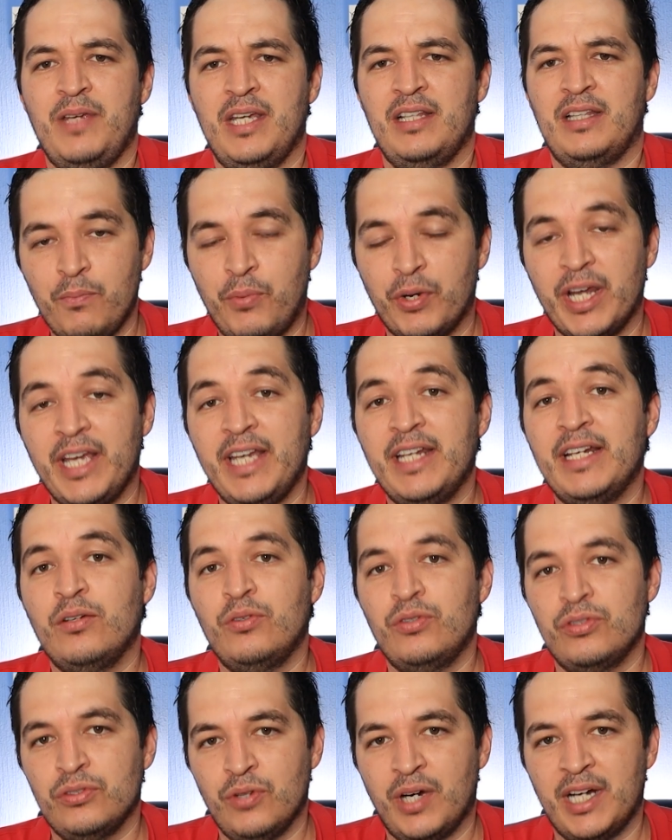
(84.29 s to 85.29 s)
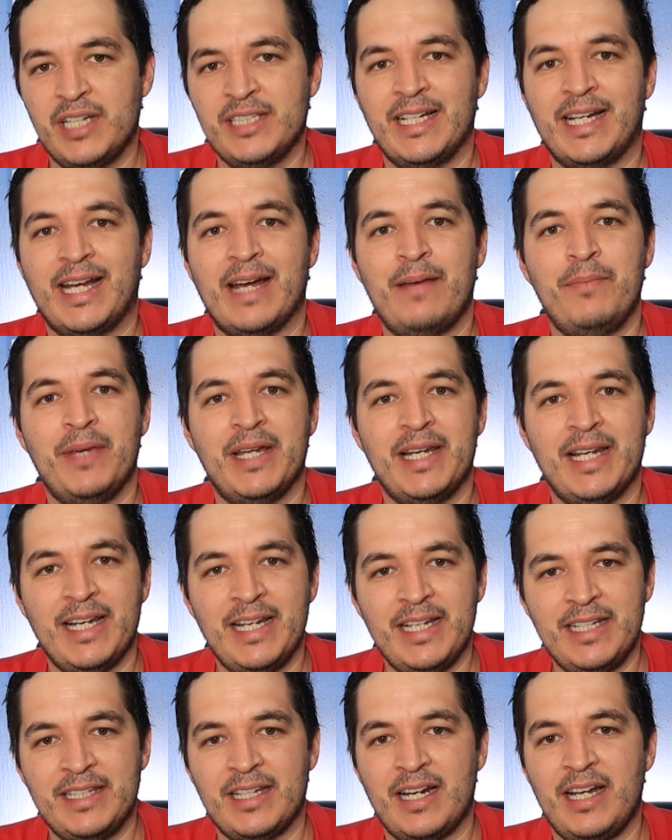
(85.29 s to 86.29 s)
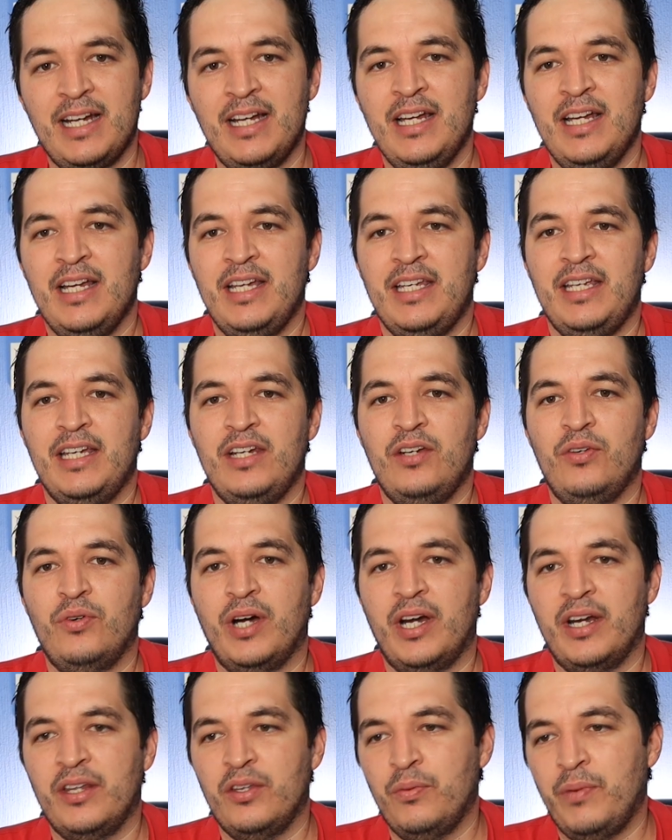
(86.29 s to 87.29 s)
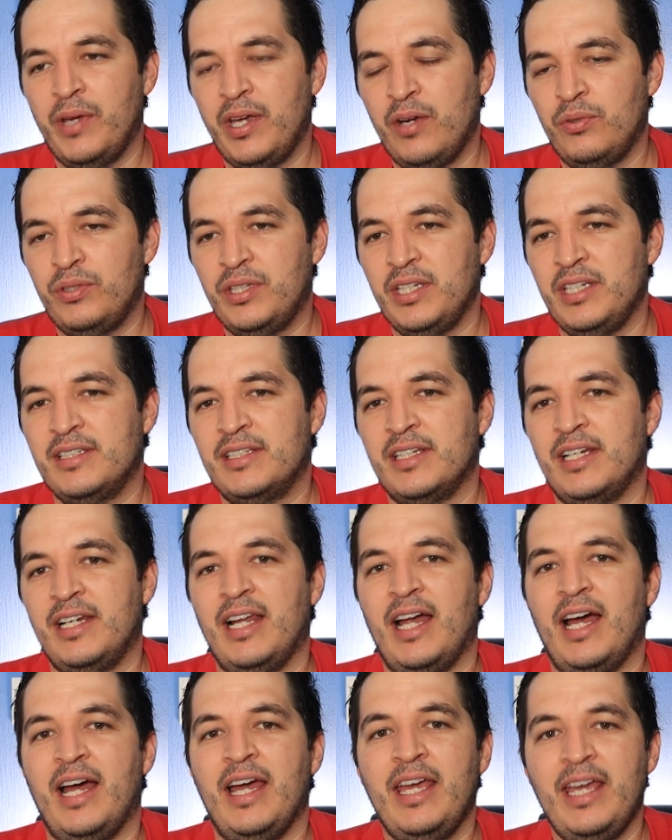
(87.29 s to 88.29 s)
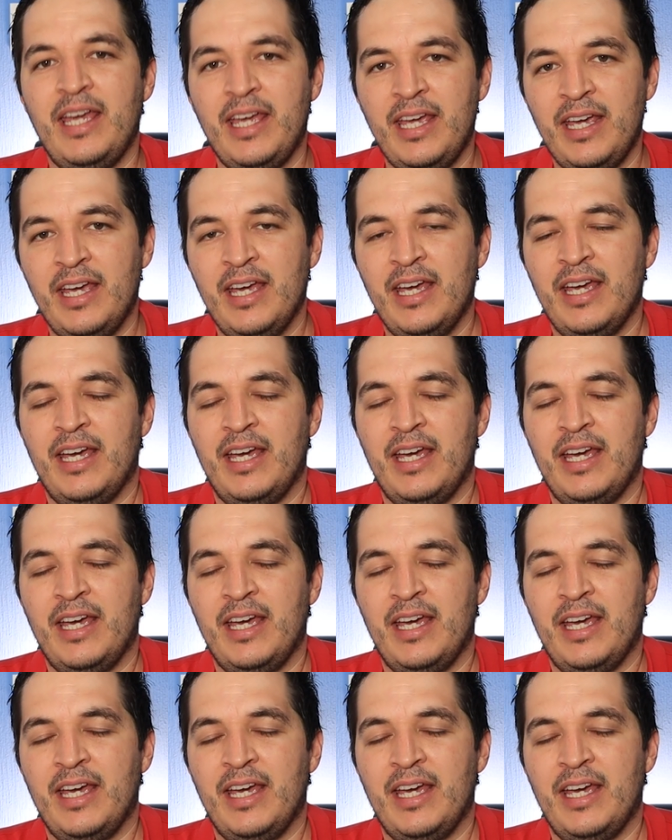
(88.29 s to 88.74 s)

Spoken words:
In some places, they change the letter, and instead of V, they use E, and so on, right?